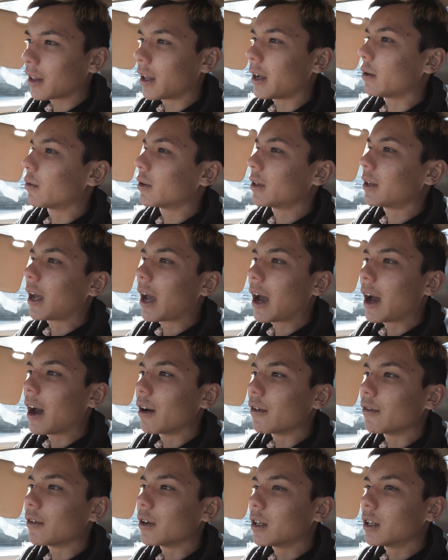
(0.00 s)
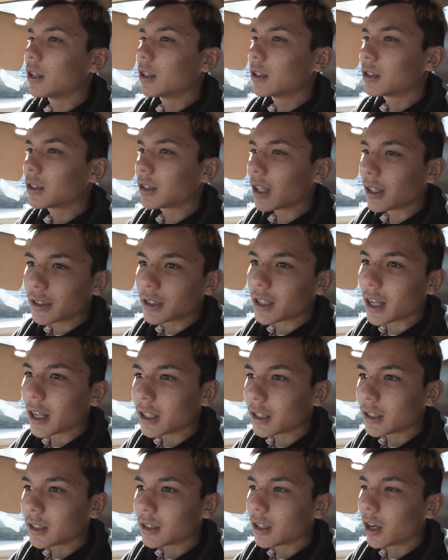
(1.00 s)
Like when they have San
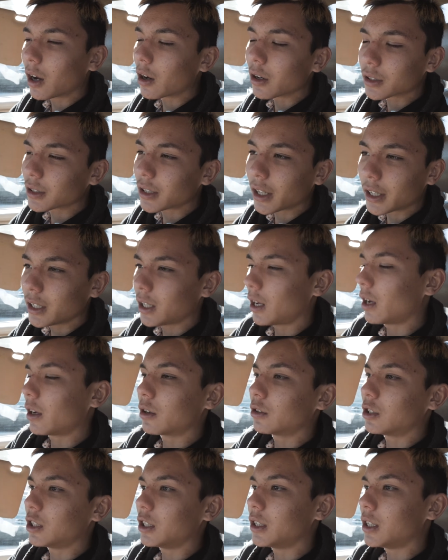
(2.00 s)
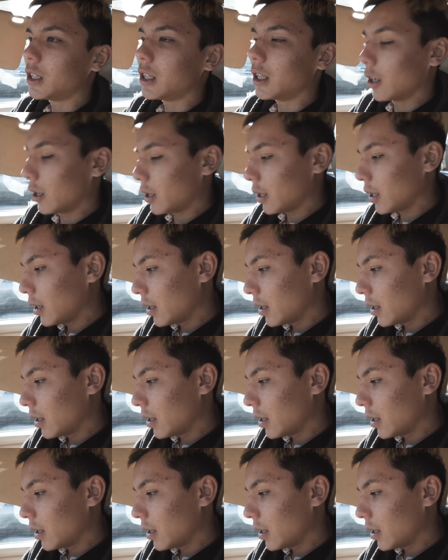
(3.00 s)
Diego GT,